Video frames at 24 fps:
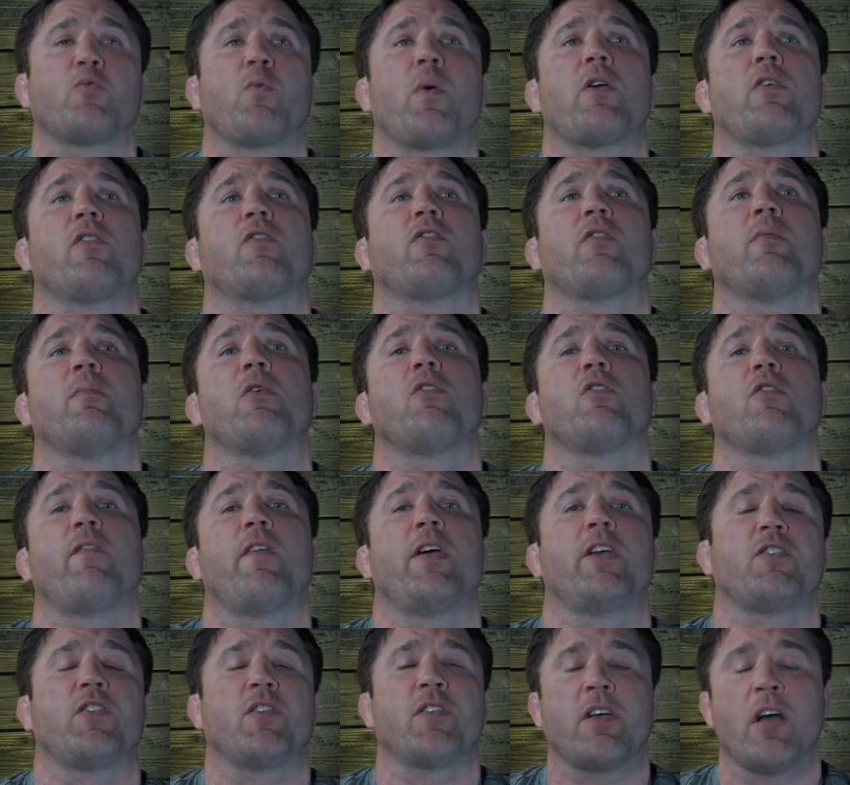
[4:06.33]
Where does the
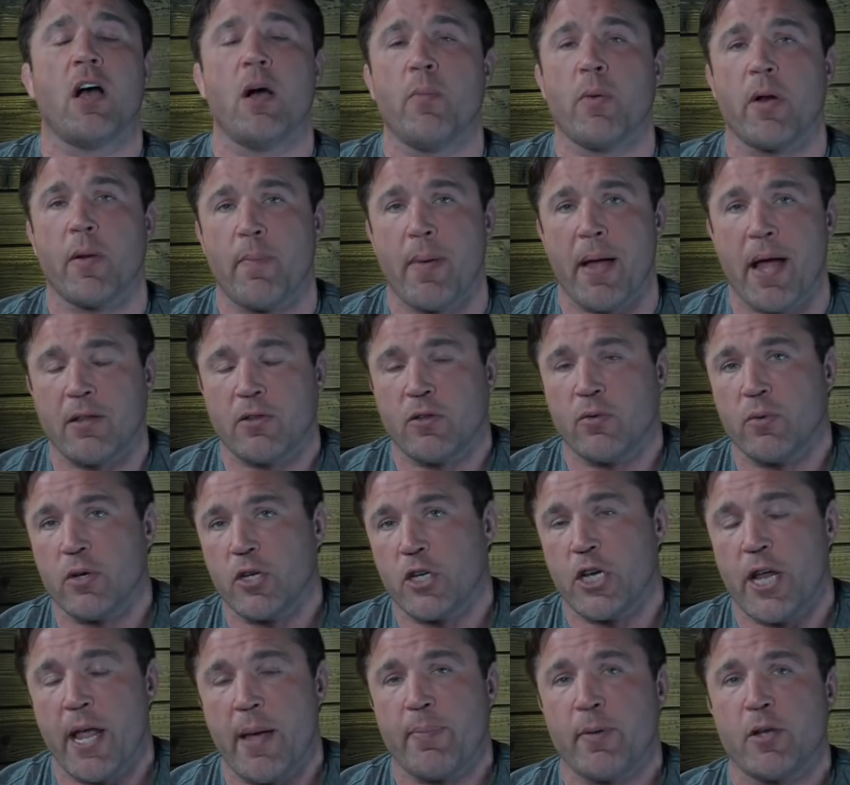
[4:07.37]
motivation come when a path to a
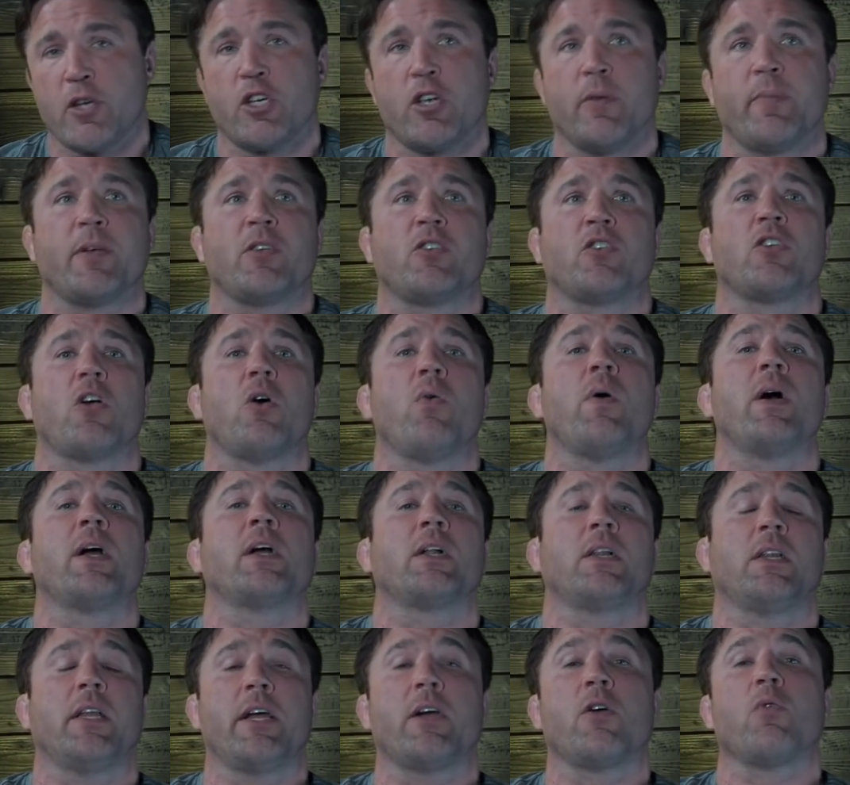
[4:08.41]
championship is so
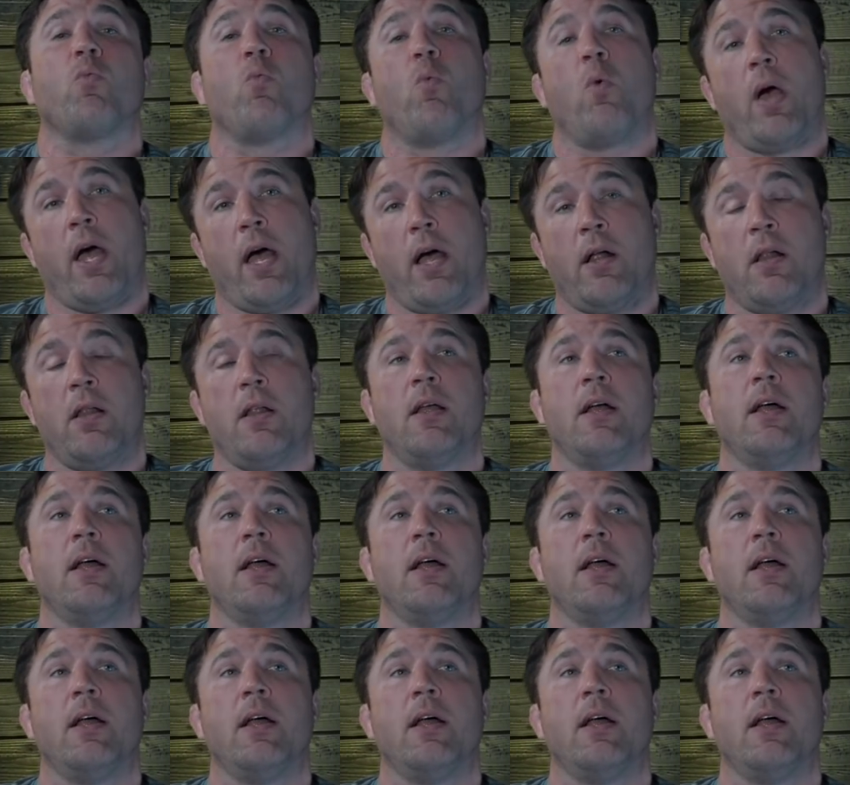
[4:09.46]
unclear? Well,